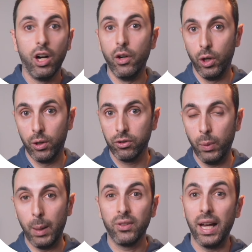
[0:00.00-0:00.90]
are
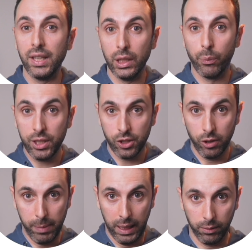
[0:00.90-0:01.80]
also outside the
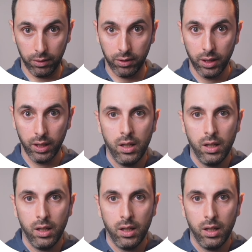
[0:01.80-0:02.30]
original bounds.